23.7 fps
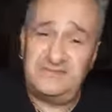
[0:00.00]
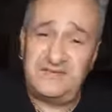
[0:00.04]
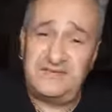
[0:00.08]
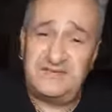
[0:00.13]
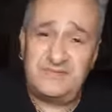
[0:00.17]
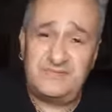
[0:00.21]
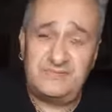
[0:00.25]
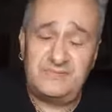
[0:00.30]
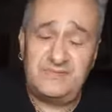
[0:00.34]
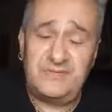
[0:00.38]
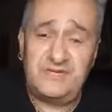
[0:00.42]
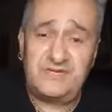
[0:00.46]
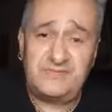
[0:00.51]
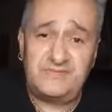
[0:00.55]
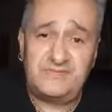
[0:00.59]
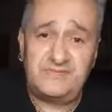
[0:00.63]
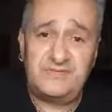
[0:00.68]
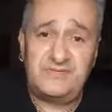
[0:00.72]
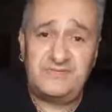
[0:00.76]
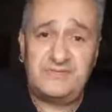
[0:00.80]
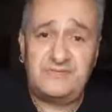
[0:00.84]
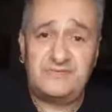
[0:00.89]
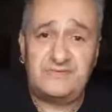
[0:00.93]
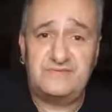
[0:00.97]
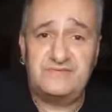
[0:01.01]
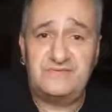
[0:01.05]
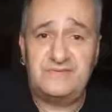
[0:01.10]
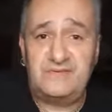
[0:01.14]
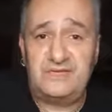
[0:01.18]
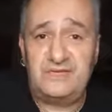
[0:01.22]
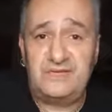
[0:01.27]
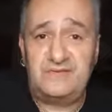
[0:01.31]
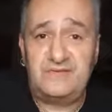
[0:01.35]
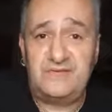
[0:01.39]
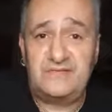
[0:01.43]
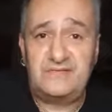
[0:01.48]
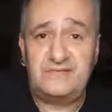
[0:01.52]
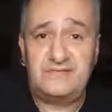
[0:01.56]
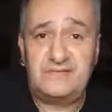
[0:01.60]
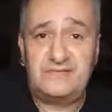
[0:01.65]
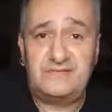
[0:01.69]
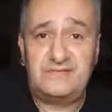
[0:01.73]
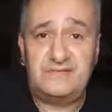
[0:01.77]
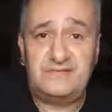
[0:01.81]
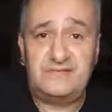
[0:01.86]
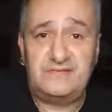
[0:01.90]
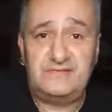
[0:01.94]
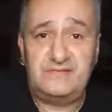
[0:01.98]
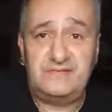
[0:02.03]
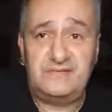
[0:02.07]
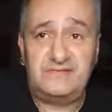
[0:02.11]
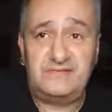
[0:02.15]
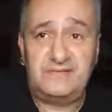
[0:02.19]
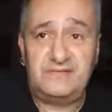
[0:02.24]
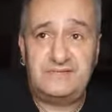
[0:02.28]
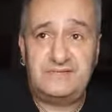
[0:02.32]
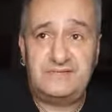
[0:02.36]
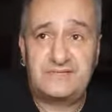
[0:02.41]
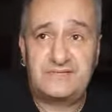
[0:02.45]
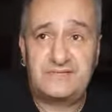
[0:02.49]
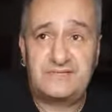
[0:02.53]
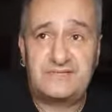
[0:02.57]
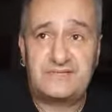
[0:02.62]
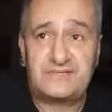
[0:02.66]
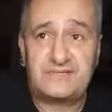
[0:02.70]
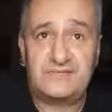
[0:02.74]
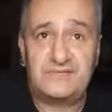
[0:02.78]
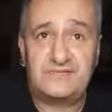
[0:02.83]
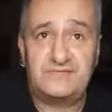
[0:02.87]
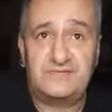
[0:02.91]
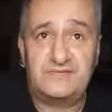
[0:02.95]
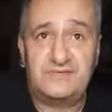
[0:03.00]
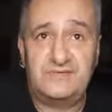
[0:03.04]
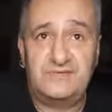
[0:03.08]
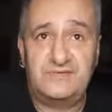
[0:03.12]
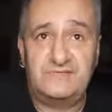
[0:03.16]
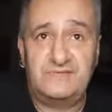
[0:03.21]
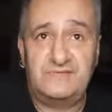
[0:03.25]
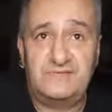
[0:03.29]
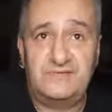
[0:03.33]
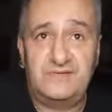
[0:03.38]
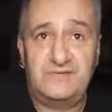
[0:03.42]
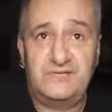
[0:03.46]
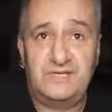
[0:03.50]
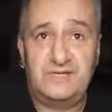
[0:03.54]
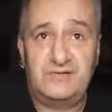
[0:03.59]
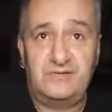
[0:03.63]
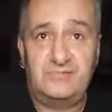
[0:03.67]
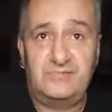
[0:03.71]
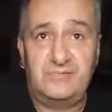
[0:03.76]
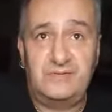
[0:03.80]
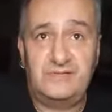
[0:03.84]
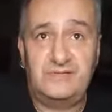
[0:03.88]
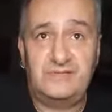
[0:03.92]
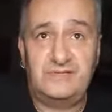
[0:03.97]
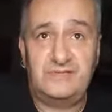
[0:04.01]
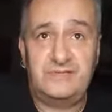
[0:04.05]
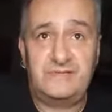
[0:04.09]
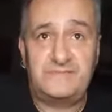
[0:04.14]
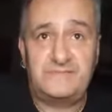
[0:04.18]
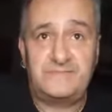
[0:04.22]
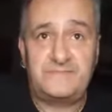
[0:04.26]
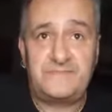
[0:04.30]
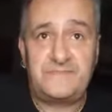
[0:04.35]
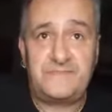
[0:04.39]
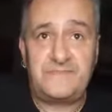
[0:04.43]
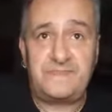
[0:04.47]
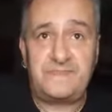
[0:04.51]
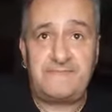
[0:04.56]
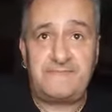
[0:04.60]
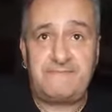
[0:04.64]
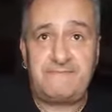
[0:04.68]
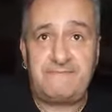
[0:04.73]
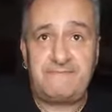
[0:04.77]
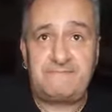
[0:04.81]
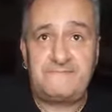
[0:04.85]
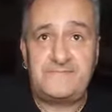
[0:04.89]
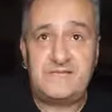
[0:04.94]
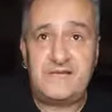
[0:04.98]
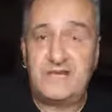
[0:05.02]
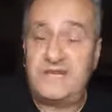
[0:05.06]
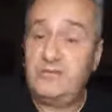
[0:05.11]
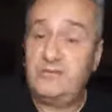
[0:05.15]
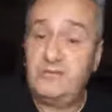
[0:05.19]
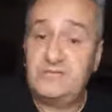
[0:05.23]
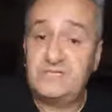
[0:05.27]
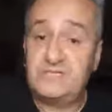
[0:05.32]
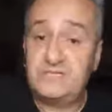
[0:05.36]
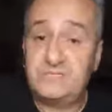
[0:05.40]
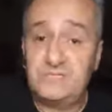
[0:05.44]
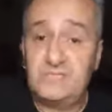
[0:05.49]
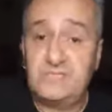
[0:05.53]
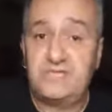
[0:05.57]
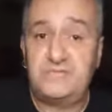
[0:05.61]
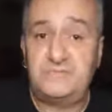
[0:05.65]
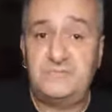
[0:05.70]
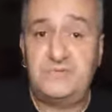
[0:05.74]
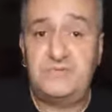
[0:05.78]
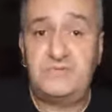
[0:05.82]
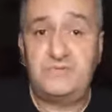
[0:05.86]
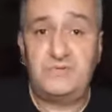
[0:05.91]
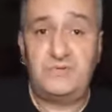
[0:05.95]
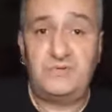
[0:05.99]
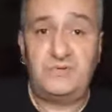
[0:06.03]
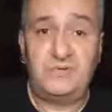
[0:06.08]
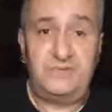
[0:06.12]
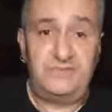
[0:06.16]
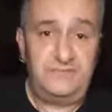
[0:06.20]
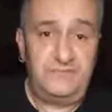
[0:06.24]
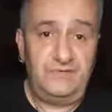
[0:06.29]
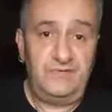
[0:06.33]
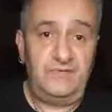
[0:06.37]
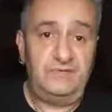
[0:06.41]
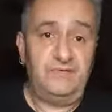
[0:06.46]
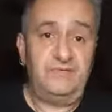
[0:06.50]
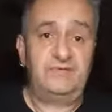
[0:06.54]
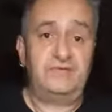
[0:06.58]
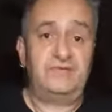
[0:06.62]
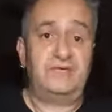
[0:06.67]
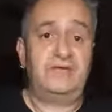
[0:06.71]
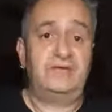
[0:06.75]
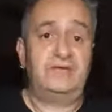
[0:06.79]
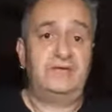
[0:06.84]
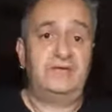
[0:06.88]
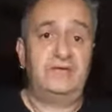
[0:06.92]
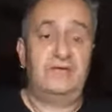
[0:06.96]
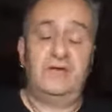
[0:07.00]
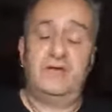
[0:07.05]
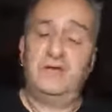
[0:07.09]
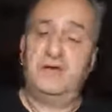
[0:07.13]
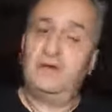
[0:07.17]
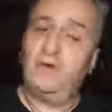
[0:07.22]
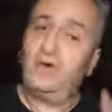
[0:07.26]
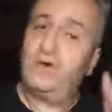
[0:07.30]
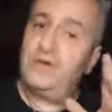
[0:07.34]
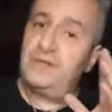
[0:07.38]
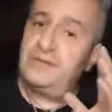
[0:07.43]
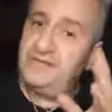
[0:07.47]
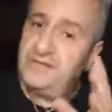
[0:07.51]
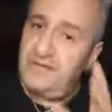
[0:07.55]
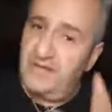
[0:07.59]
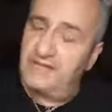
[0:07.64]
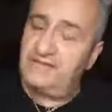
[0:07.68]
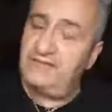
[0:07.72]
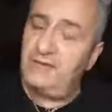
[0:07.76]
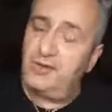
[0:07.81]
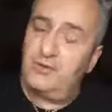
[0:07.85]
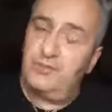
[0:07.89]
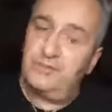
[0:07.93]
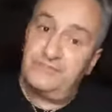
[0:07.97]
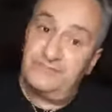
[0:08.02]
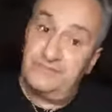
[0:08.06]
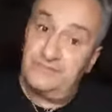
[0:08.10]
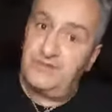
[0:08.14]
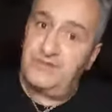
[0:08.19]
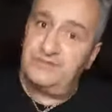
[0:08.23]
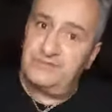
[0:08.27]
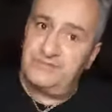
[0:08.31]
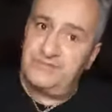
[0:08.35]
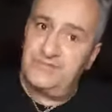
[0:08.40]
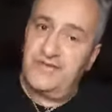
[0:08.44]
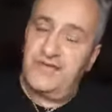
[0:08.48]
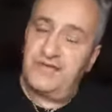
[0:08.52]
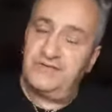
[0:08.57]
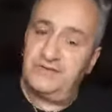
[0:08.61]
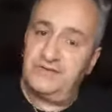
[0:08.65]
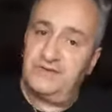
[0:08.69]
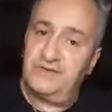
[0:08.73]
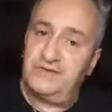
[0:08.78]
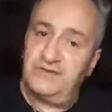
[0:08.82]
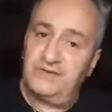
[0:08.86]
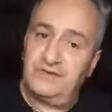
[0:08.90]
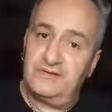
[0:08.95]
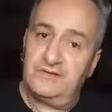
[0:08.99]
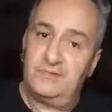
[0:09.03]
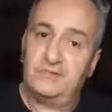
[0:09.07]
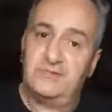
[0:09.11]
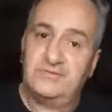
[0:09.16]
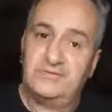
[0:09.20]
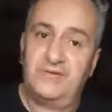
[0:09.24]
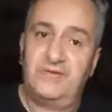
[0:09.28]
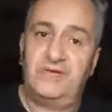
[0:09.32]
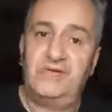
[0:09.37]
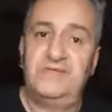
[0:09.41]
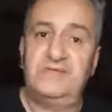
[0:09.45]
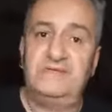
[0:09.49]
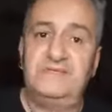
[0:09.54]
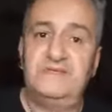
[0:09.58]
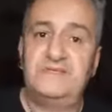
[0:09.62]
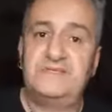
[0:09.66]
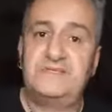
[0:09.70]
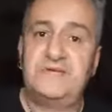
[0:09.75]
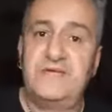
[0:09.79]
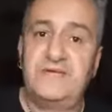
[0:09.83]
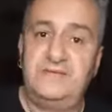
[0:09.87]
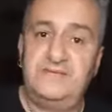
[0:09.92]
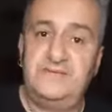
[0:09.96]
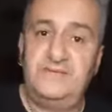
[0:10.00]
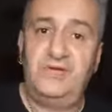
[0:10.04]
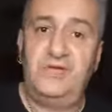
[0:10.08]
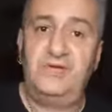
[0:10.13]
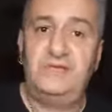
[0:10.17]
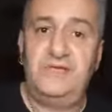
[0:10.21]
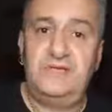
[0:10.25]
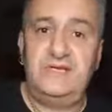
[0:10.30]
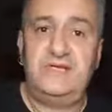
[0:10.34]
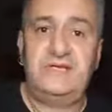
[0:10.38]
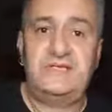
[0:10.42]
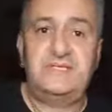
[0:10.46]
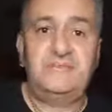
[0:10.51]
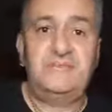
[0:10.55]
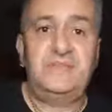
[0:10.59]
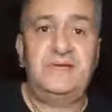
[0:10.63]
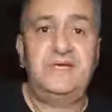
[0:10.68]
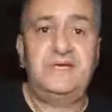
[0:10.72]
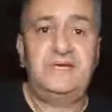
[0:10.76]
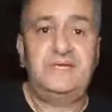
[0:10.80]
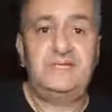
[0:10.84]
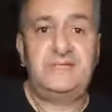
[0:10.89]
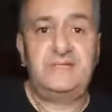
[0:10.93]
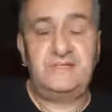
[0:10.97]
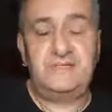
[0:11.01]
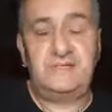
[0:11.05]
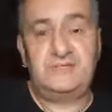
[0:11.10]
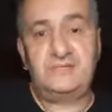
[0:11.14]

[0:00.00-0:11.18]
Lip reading: that's for a different video. That's a discussion for a different video. But it wouldn't surprise me at all if Fury said... The other alternative is that Fury is made